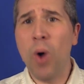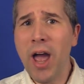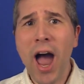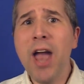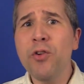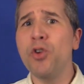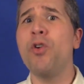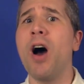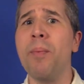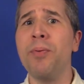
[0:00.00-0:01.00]
why I
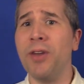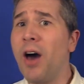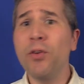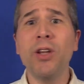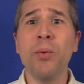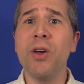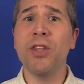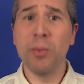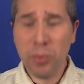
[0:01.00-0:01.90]
grew up not only with an